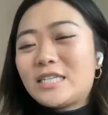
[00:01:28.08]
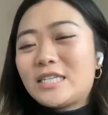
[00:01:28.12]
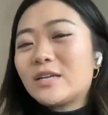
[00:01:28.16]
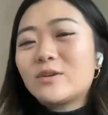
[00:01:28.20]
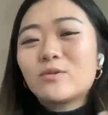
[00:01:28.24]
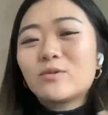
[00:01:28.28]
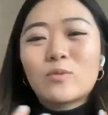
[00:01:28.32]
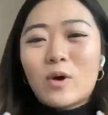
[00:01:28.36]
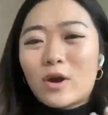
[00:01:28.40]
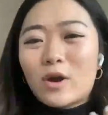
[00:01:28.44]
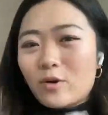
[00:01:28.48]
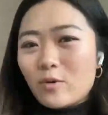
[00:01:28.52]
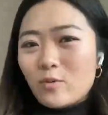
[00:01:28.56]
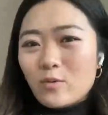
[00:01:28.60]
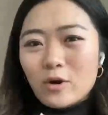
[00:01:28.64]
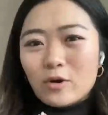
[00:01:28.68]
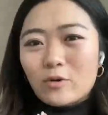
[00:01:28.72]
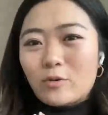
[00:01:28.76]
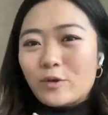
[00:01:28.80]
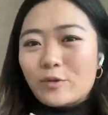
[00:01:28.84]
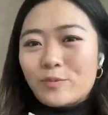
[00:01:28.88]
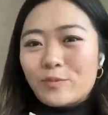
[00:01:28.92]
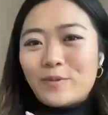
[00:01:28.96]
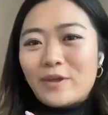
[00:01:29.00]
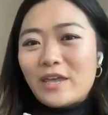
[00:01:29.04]
didn't want to
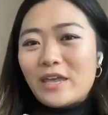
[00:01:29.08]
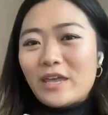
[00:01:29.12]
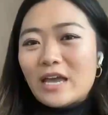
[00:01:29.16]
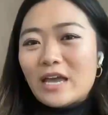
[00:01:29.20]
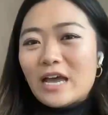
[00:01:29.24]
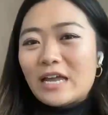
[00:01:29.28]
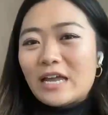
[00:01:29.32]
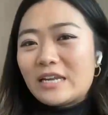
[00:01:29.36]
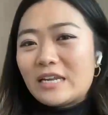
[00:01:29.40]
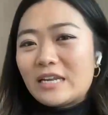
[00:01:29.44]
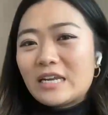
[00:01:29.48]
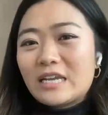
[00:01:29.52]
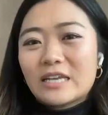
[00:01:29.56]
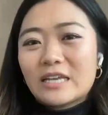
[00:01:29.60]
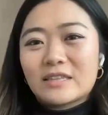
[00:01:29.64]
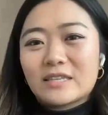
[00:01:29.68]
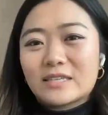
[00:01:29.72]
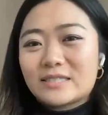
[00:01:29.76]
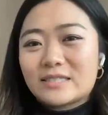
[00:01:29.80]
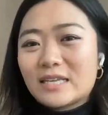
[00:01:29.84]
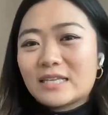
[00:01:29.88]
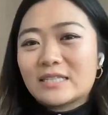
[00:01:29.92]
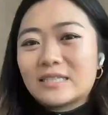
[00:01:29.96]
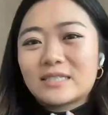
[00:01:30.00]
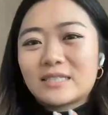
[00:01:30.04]
work with me. I didn't get
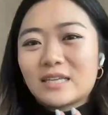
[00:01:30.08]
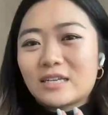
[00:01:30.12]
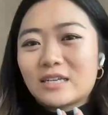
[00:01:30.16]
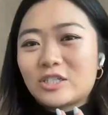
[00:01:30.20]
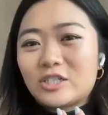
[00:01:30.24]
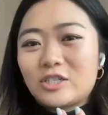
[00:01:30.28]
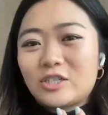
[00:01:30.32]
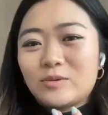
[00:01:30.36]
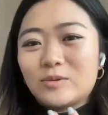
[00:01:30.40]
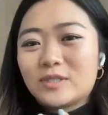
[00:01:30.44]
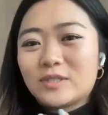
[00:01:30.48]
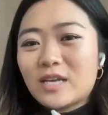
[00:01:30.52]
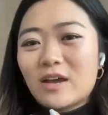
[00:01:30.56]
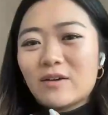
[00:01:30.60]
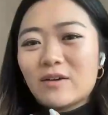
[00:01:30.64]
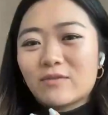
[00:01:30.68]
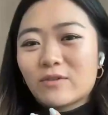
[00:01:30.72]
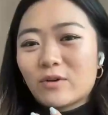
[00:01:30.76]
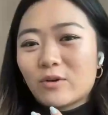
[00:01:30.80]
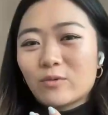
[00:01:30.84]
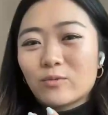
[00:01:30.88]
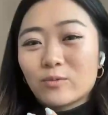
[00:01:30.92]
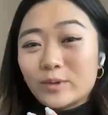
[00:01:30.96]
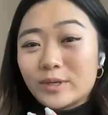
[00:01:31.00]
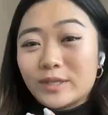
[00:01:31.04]
the sense that she was
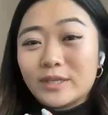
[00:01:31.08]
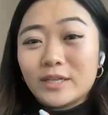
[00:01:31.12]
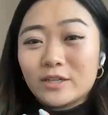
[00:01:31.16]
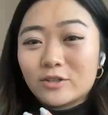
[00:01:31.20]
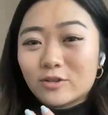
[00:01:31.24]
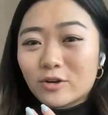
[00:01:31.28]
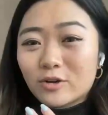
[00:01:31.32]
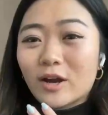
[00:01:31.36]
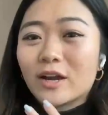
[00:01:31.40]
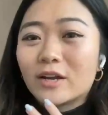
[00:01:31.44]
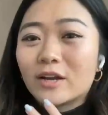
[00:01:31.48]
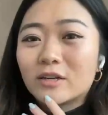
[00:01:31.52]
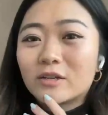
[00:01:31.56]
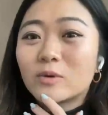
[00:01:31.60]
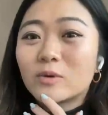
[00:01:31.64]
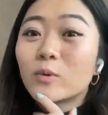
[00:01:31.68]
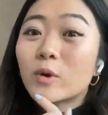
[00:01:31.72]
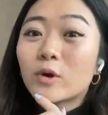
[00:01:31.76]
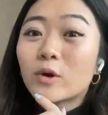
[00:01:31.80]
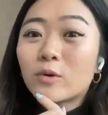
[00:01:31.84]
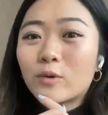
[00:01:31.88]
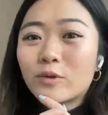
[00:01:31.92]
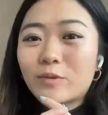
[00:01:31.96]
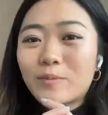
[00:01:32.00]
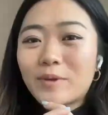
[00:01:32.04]
ever really trying to
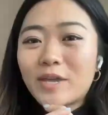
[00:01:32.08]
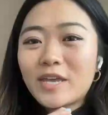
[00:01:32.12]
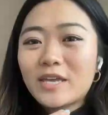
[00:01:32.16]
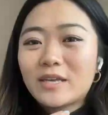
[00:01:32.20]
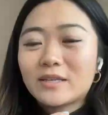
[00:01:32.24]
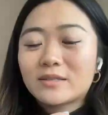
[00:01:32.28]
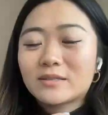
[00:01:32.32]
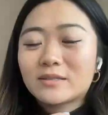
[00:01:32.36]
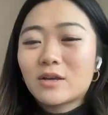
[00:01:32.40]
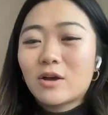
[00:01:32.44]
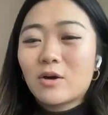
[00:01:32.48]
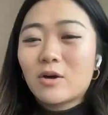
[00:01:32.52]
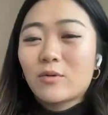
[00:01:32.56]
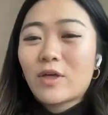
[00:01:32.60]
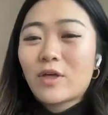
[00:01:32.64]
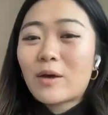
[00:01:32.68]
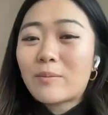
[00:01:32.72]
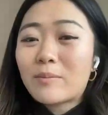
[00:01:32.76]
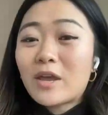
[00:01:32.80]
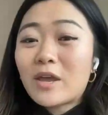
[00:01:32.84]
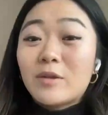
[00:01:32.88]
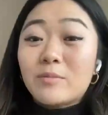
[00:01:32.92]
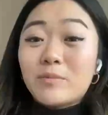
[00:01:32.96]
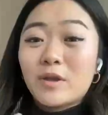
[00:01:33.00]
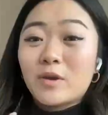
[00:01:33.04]
work with me. So
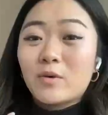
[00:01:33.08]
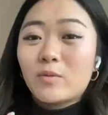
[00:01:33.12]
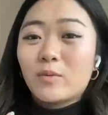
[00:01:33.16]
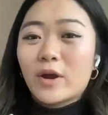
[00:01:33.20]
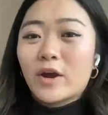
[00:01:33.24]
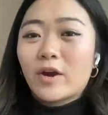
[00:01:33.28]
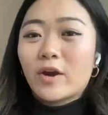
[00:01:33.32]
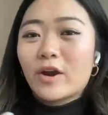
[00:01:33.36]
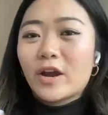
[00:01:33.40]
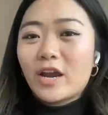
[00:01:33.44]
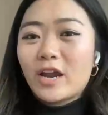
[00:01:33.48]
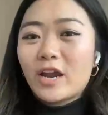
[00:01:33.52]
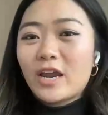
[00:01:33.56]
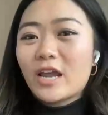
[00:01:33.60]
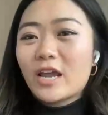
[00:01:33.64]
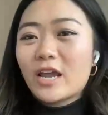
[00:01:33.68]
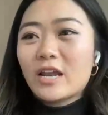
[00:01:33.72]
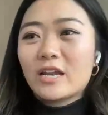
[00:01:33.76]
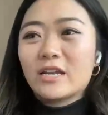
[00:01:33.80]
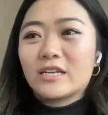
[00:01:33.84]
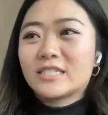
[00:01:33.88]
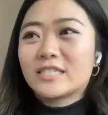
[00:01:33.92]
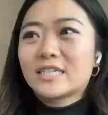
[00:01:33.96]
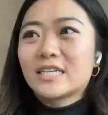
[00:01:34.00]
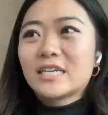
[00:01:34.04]
that made me wary
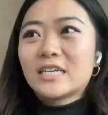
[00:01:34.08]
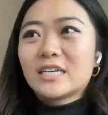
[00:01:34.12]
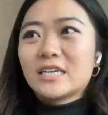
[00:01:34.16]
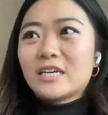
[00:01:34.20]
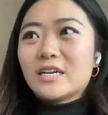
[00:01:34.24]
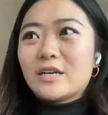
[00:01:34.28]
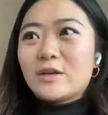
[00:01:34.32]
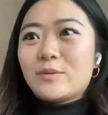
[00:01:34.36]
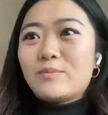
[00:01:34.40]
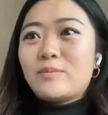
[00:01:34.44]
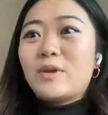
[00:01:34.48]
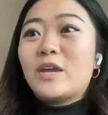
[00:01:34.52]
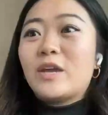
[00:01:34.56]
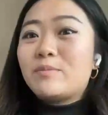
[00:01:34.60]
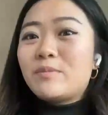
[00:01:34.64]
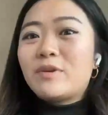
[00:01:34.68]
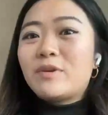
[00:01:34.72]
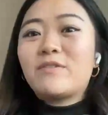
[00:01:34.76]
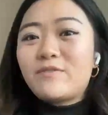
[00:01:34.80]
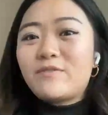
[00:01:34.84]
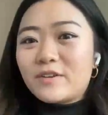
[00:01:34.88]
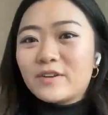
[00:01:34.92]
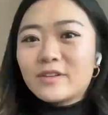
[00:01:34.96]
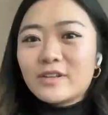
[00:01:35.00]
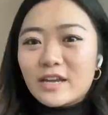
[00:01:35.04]
and made
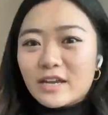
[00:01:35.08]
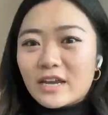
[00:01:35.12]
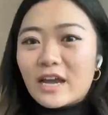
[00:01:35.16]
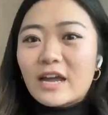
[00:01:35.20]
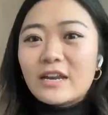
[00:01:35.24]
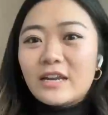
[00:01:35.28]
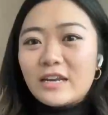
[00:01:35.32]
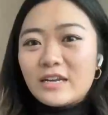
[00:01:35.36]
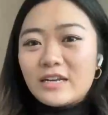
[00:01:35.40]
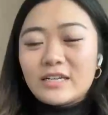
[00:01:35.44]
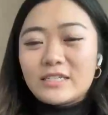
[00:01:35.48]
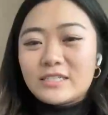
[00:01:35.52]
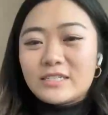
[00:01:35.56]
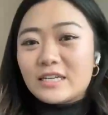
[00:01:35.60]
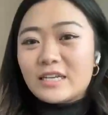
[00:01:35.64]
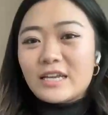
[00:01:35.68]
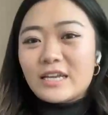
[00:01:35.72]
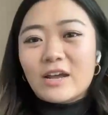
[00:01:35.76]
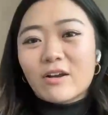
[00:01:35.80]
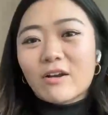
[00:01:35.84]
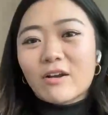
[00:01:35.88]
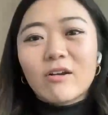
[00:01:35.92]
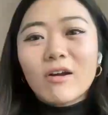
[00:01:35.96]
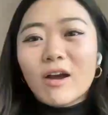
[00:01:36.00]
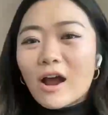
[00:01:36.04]
me feel like I needed to
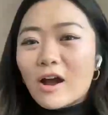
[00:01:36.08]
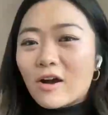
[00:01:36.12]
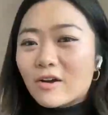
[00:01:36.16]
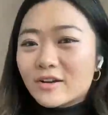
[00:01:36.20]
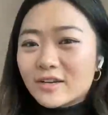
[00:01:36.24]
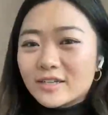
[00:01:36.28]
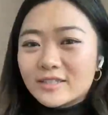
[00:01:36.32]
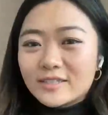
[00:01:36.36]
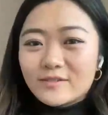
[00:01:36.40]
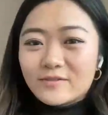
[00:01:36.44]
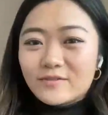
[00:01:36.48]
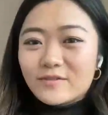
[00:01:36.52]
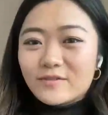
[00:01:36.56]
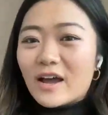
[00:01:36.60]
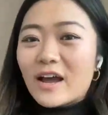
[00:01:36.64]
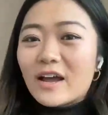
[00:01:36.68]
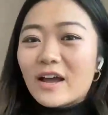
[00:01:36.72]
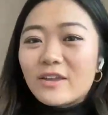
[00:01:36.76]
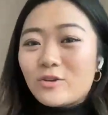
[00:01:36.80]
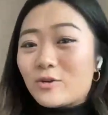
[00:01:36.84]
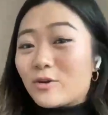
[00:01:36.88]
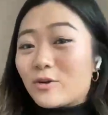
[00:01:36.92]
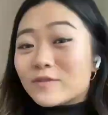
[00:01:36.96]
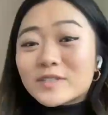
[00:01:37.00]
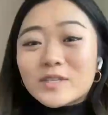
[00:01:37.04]
get her out. Because if
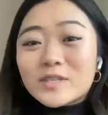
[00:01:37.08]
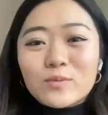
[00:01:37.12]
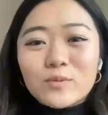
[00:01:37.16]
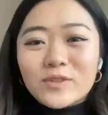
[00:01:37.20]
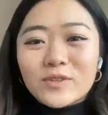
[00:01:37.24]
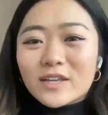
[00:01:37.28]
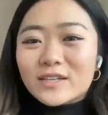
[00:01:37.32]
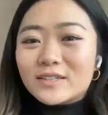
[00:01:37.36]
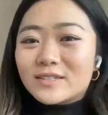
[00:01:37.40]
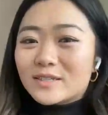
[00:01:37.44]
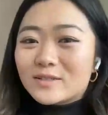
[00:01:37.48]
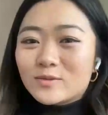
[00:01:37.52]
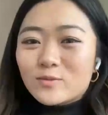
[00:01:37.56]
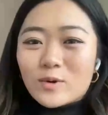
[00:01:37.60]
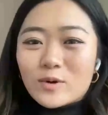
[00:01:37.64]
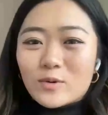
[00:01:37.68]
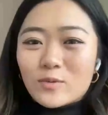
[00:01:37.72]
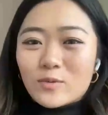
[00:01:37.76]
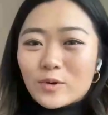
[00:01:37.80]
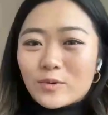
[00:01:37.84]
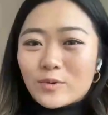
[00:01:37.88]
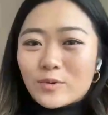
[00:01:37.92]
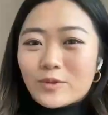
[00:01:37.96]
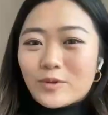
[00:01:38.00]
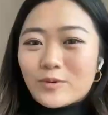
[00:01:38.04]
you have someone that doesn't want
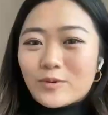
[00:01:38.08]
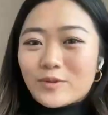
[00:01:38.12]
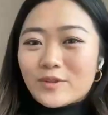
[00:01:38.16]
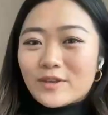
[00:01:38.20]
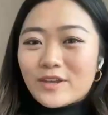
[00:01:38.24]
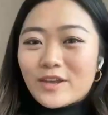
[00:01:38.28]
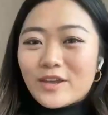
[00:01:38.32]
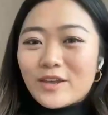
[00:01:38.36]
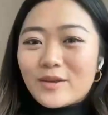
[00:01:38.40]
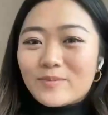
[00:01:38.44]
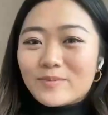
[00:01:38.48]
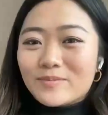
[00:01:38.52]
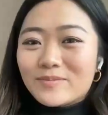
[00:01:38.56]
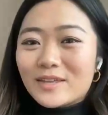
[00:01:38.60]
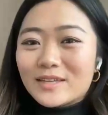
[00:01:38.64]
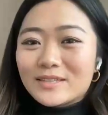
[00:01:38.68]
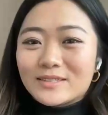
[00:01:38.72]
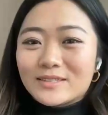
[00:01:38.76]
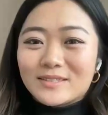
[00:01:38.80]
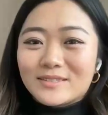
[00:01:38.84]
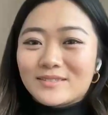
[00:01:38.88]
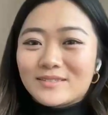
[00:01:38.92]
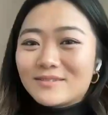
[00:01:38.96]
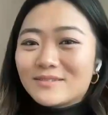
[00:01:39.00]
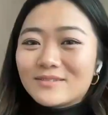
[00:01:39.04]
to work with you in the game,
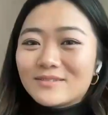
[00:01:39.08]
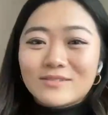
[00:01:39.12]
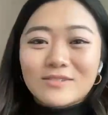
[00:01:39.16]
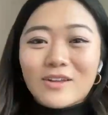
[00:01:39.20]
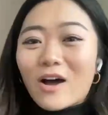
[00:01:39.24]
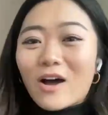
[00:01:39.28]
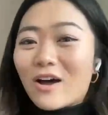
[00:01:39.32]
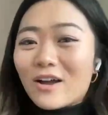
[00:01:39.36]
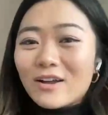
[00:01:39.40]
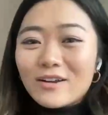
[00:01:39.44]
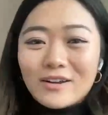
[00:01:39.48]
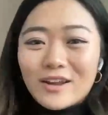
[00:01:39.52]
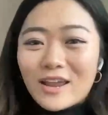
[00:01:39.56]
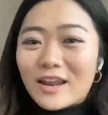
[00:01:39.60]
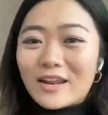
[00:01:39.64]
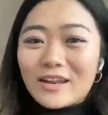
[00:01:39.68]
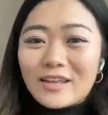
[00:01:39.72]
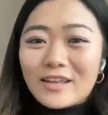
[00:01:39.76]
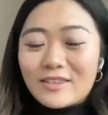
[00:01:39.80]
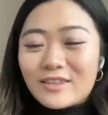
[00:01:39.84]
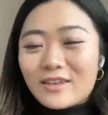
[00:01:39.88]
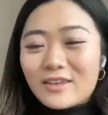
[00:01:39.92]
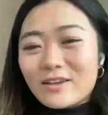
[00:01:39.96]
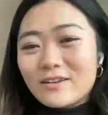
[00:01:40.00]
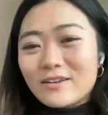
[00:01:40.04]
that's not
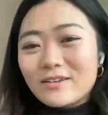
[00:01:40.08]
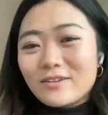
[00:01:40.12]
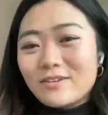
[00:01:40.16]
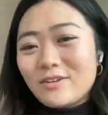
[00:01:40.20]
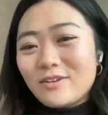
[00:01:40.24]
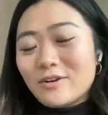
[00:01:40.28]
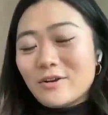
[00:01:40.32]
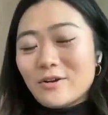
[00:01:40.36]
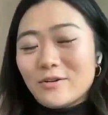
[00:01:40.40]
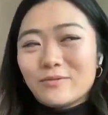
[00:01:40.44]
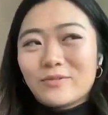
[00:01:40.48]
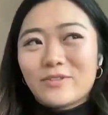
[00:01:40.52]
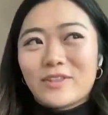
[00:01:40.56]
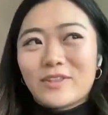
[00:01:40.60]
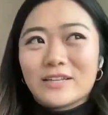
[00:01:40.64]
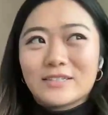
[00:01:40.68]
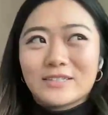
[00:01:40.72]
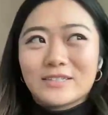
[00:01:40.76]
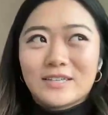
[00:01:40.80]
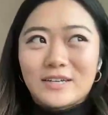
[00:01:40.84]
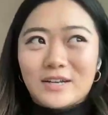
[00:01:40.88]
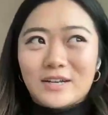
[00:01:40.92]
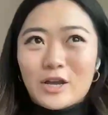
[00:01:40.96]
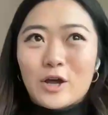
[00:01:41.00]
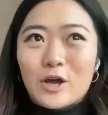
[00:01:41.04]
anything,
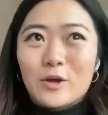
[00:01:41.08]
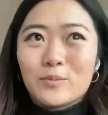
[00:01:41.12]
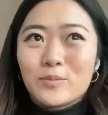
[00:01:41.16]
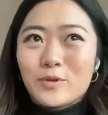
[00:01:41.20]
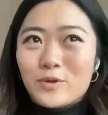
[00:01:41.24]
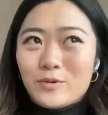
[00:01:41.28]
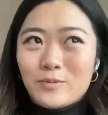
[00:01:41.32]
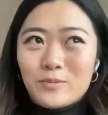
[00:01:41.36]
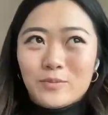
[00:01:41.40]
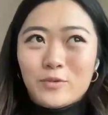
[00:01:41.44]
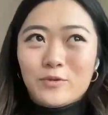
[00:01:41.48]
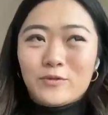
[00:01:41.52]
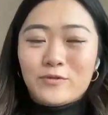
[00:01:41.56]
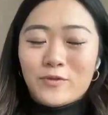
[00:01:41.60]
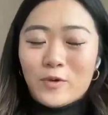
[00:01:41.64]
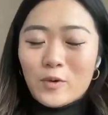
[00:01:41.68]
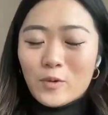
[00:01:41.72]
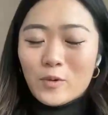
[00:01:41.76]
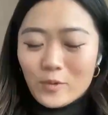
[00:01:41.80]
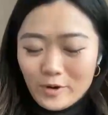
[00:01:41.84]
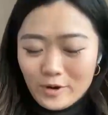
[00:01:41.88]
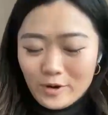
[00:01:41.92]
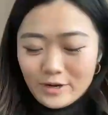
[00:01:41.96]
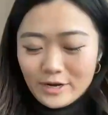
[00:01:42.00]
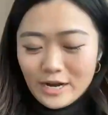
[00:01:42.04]
that's gonna help you move
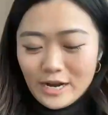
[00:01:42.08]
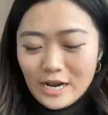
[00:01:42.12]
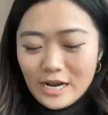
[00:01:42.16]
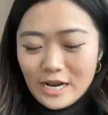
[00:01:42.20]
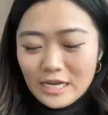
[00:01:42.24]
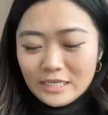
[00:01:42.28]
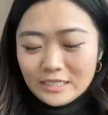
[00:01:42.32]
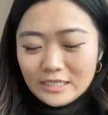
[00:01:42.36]
forward.